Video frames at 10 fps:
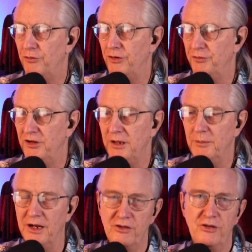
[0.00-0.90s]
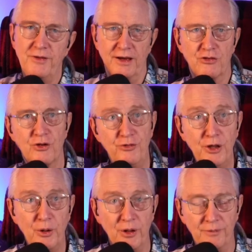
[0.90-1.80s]
15 minutes of extra
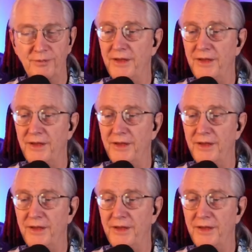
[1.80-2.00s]
fuel.